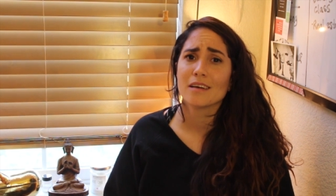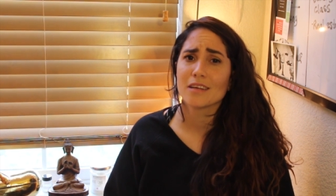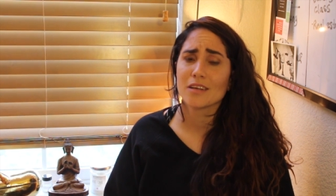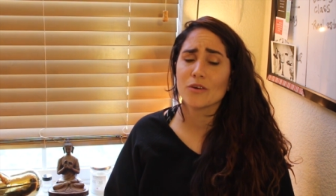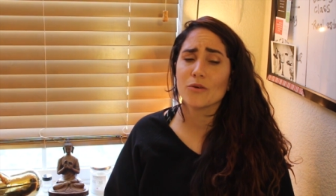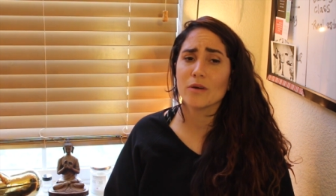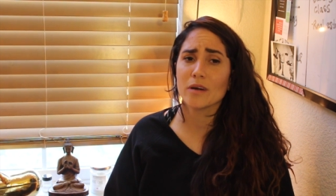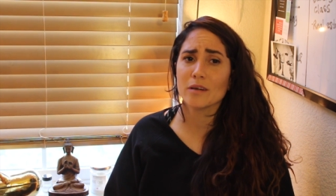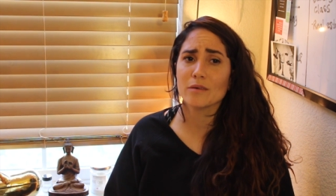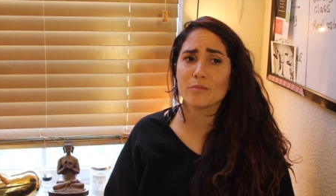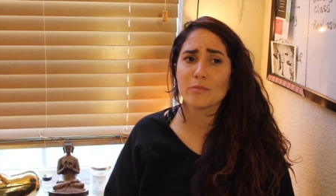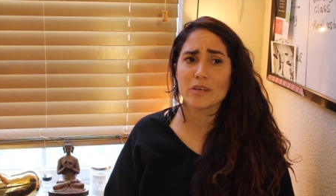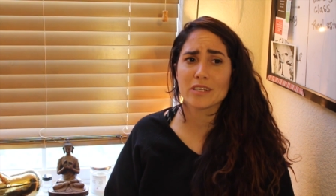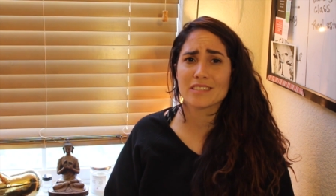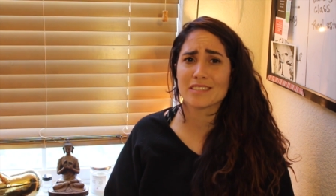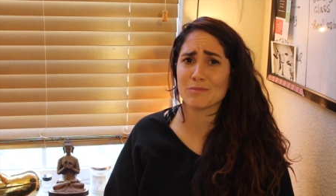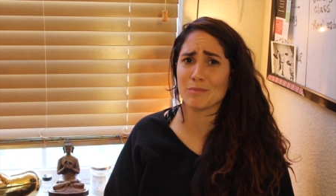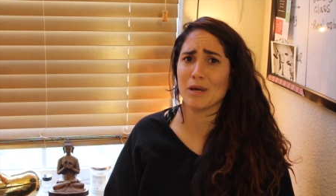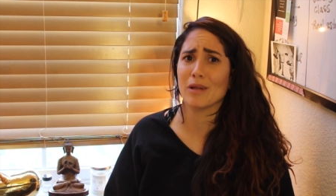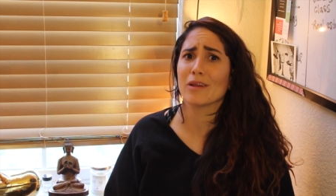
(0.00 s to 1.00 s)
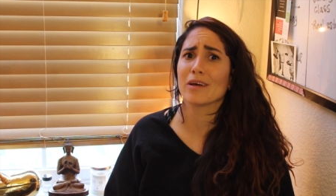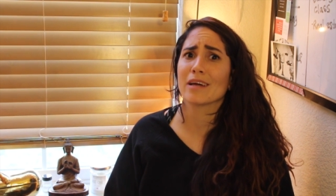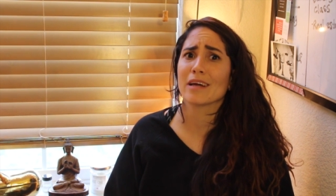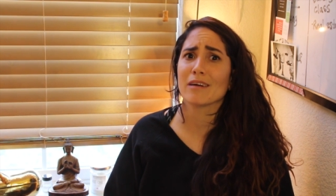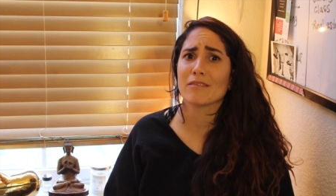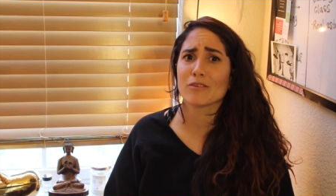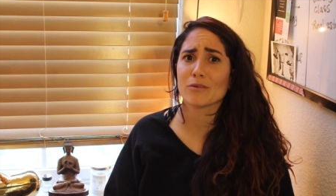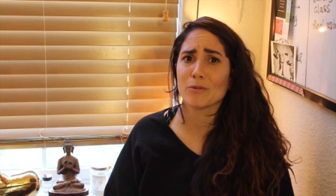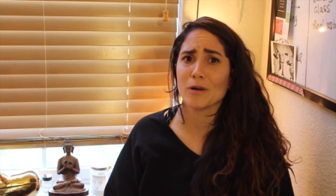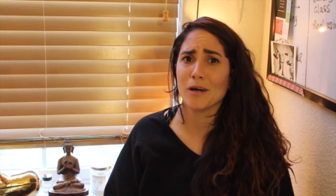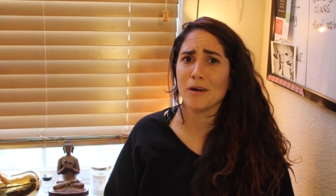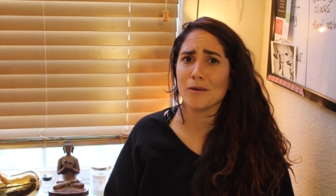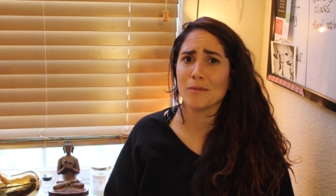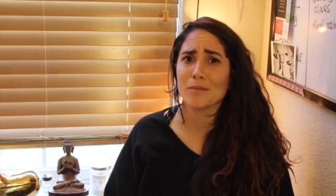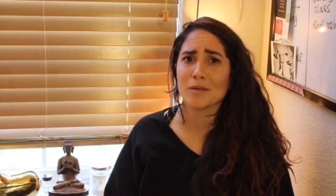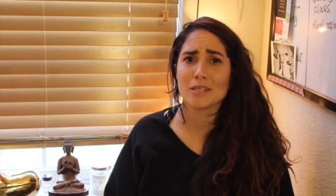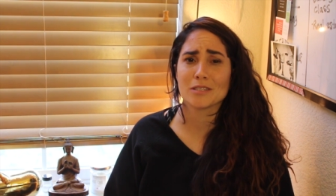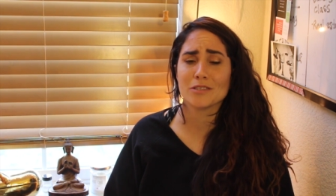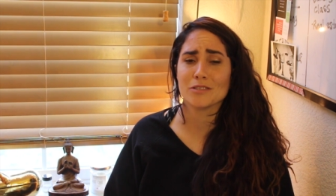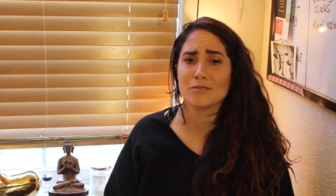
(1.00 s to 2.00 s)
you end up like smelling after a while.
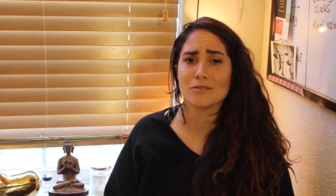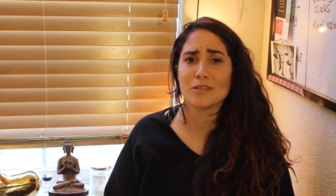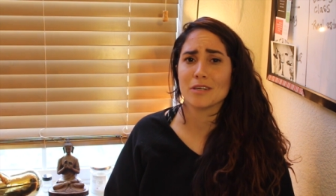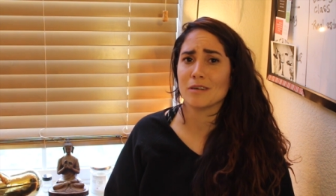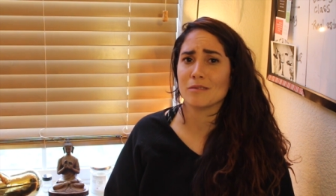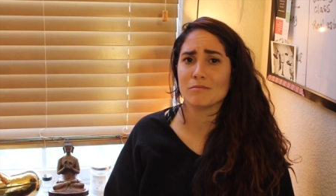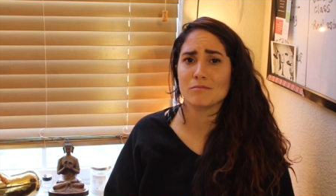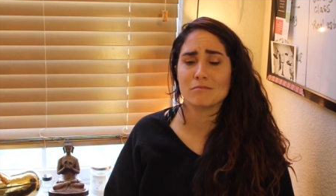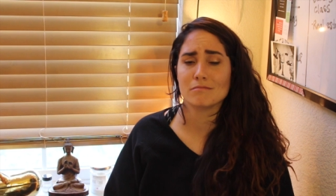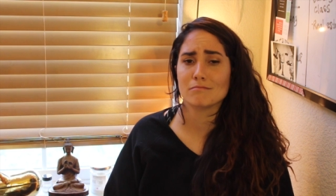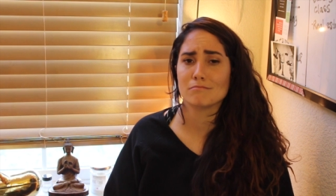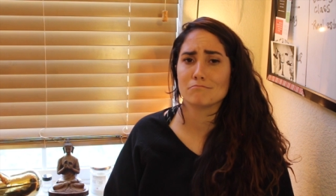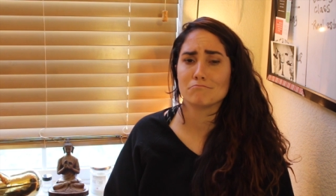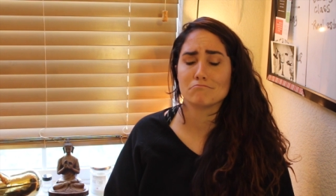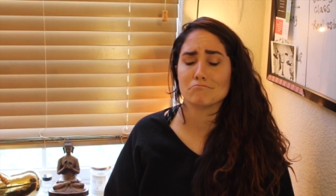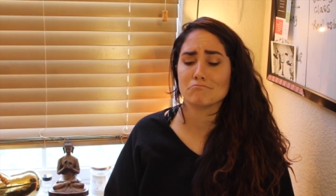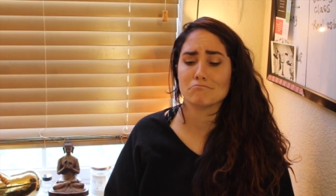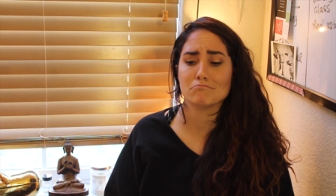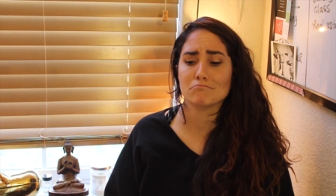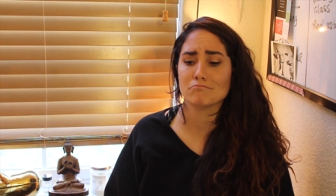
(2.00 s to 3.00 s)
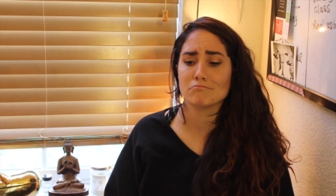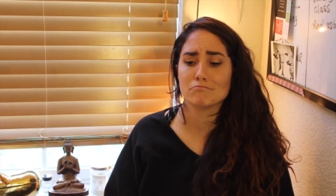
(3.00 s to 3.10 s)
I'm like, dude, no. Mm-mm.